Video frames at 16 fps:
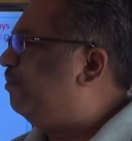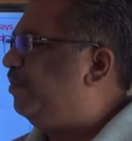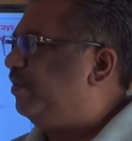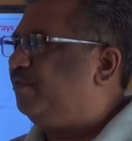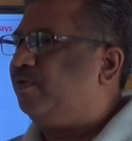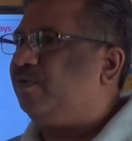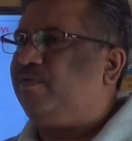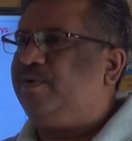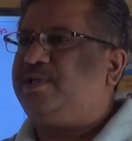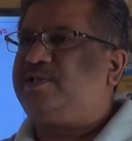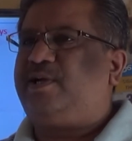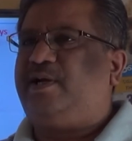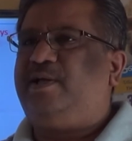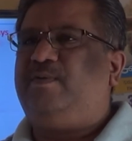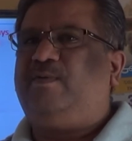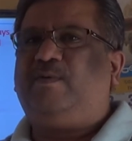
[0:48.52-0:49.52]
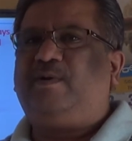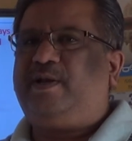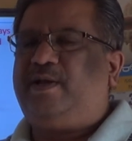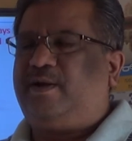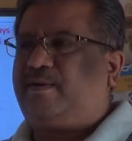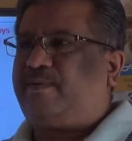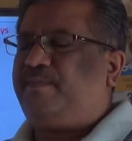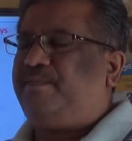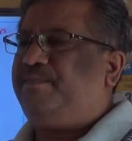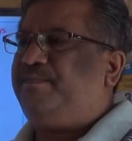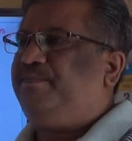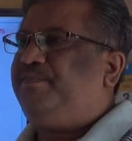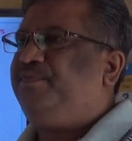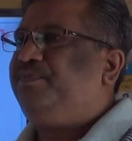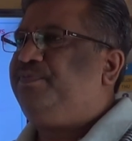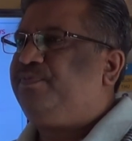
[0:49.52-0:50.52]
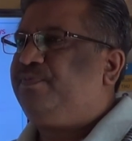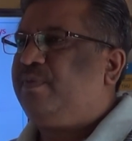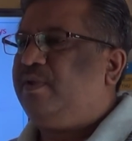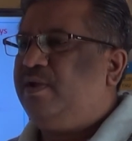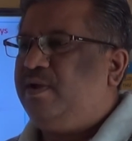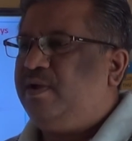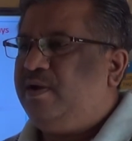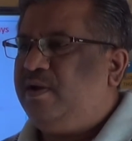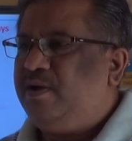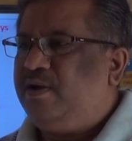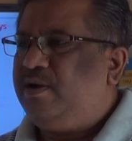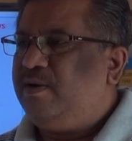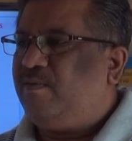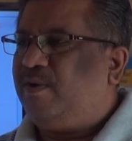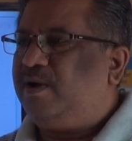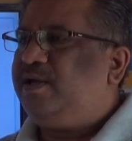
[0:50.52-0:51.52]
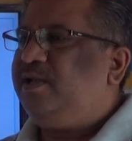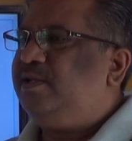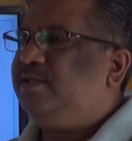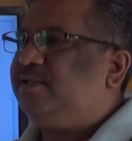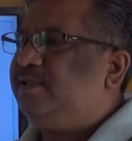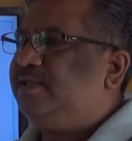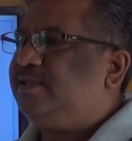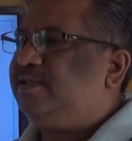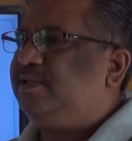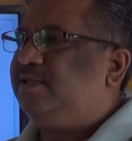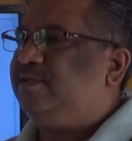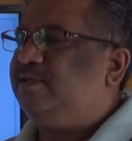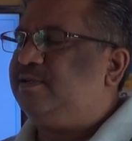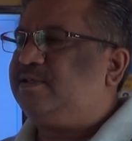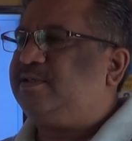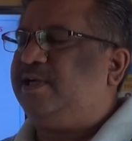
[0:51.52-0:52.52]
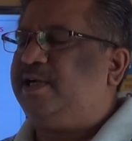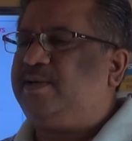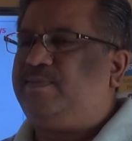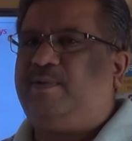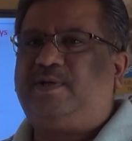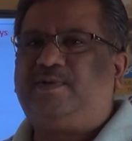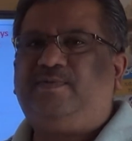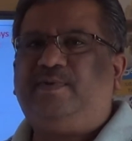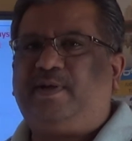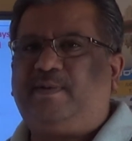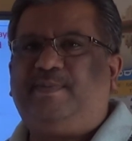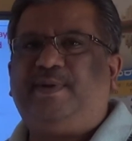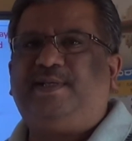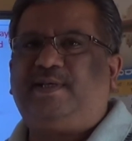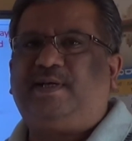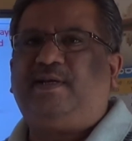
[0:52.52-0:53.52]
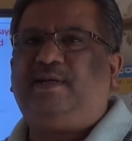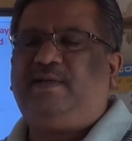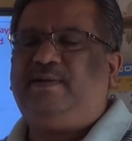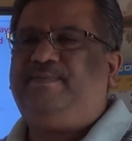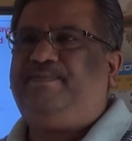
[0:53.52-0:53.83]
before we study over here. What is this Earth's atmosphere basically?